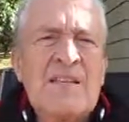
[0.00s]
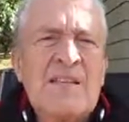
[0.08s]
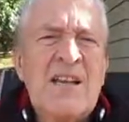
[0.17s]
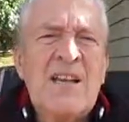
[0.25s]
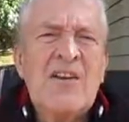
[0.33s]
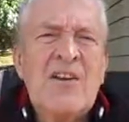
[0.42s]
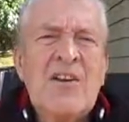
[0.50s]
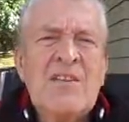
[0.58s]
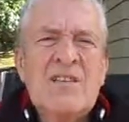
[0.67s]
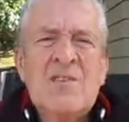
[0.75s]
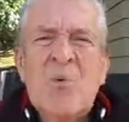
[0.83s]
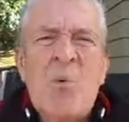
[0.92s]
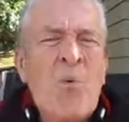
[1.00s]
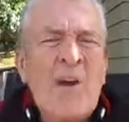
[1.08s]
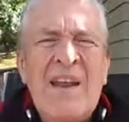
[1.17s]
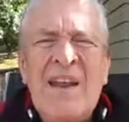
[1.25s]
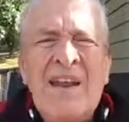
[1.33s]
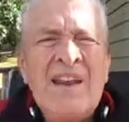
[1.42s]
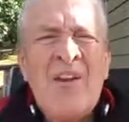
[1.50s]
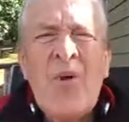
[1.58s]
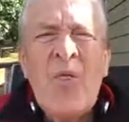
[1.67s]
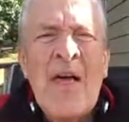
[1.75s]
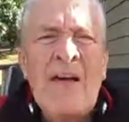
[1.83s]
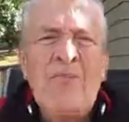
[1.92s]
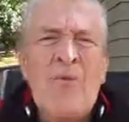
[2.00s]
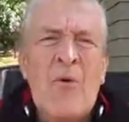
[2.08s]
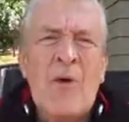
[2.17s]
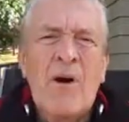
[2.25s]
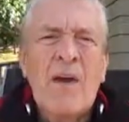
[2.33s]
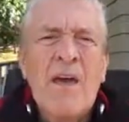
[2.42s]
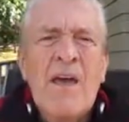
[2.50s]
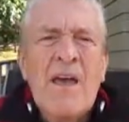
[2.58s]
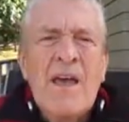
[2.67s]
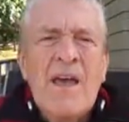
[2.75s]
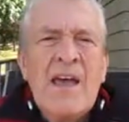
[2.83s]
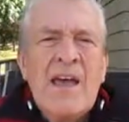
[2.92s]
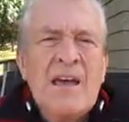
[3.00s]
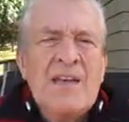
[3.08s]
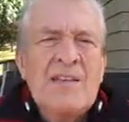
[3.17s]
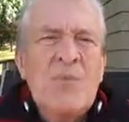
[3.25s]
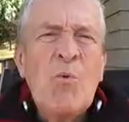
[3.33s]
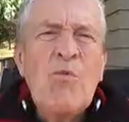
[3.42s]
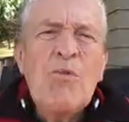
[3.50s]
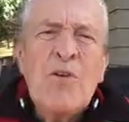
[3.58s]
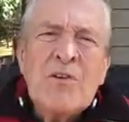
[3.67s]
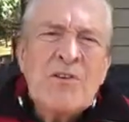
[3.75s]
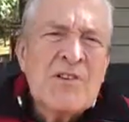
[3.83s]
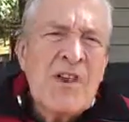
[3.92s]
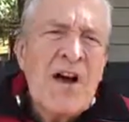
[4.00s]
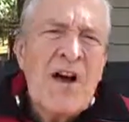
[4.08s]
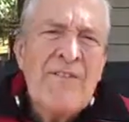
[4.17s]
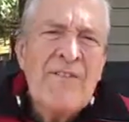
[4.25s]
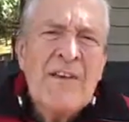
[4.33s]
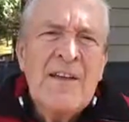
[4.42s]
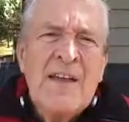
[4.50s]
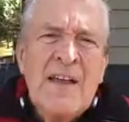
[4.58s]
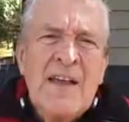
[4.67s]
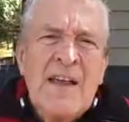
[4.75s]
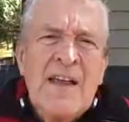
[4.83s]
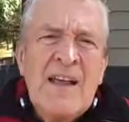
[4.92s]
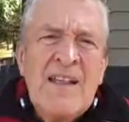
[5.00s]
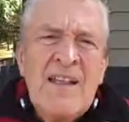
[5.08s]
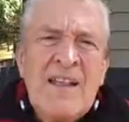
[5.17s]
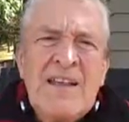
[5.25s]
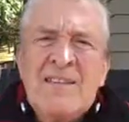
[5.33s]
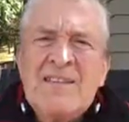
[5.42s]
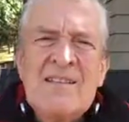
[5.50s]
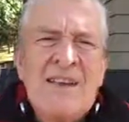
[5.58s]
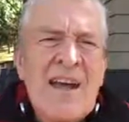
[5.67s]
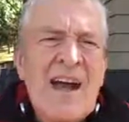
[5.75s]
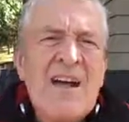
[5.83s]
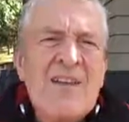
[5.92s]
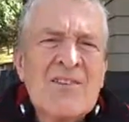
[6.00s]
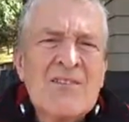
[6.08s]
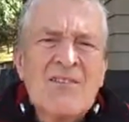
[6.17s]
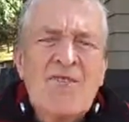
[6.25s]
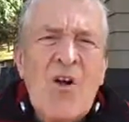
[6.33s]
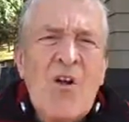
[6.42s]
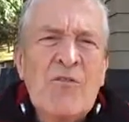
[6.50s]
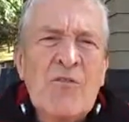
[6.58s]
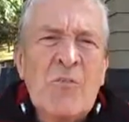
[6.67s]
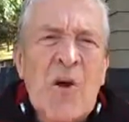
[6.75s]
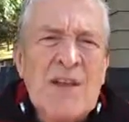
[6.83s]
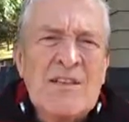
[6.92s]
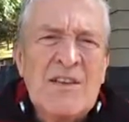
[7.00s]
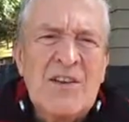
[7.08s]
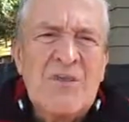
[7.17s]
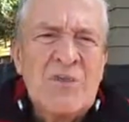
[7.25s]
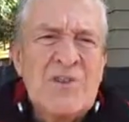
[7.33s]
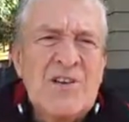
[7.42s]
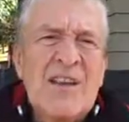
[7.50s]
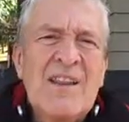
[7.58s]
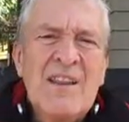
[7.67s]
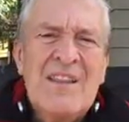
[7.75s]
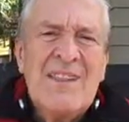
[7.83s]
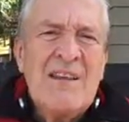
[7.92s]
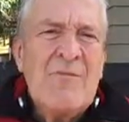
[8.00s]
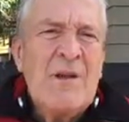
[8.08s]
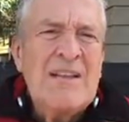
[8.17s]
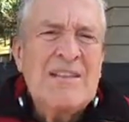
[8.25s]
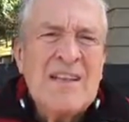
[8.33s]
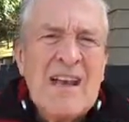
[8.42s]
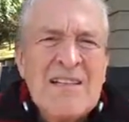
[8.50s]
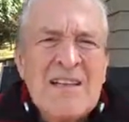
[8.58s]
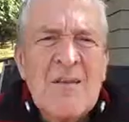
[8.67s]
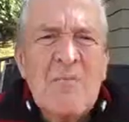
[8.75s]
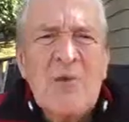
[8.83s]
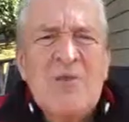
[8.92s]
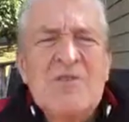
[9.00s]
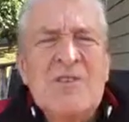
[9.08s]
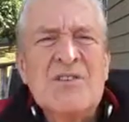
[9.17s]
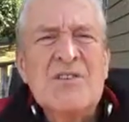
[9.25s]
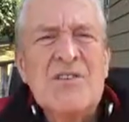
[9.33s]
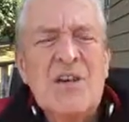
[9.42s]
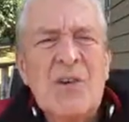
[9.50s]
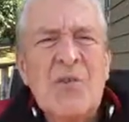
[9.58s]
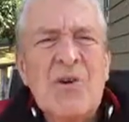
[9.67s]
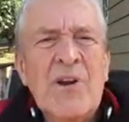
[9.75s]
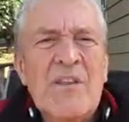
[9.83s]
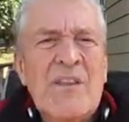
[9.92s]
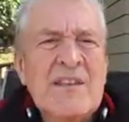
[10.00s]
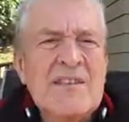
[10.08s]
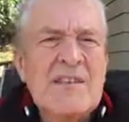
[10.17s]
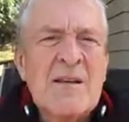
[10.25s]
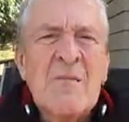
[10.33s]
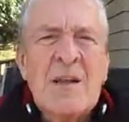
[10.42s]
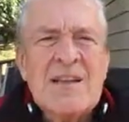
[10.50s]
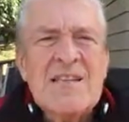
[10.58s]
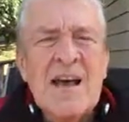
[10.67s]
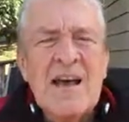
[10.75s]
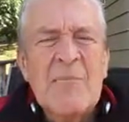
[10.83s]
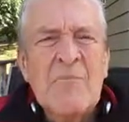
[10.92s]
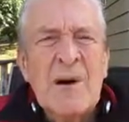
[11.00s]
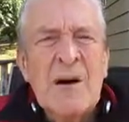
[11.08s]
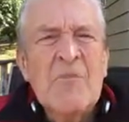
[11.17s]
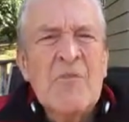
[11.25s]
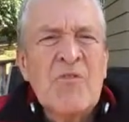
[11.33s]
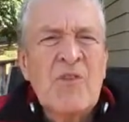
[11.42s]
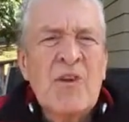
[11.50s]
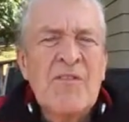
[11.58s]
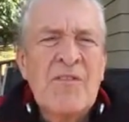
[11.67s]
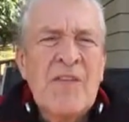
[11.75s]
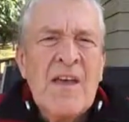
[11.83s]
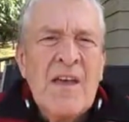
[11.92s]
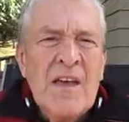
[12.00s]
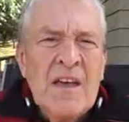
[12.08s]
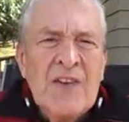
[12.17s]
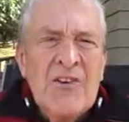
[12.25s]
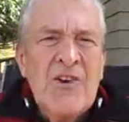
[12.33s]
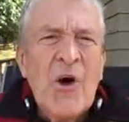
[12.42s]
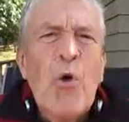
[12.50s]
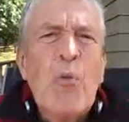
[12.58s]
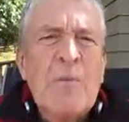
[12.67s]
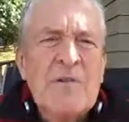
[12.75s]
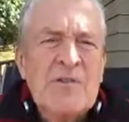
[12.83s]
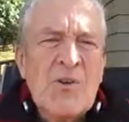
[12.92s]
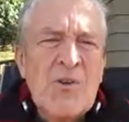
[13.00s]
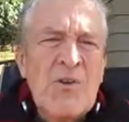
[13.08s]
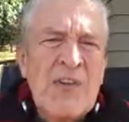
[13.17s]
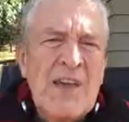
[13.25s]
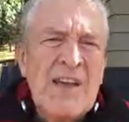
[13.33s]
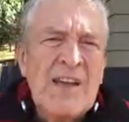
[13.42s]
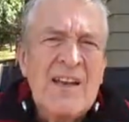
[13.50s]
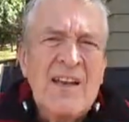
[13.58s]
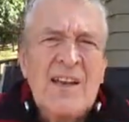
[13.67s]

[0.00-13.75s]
city attorney says, well, what do you need to know that for? And I said, well, first off, these gals involved in prostitution, they've been sexually abused as children, and then somebody's got them pumped full of dope so that they can